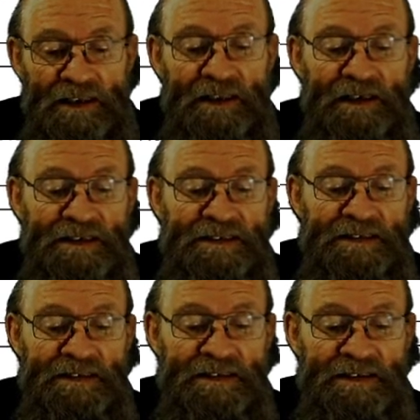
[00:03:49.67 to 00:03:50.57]
a
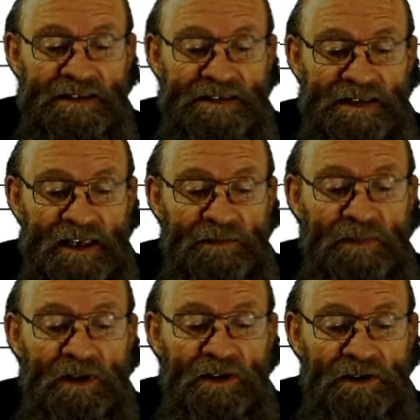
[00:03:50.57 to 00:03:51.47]
same
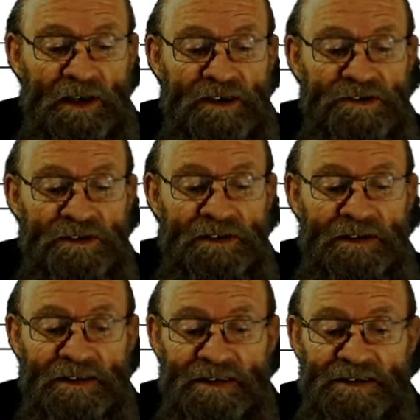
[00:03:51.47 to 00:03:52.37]
location
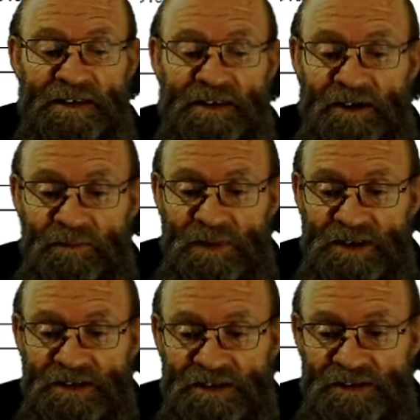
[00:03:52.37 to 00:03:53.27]
is
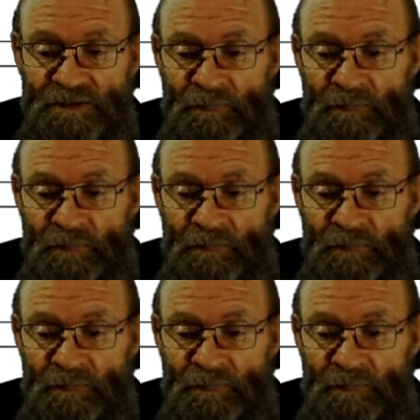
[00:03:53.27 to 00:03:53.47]
repeated.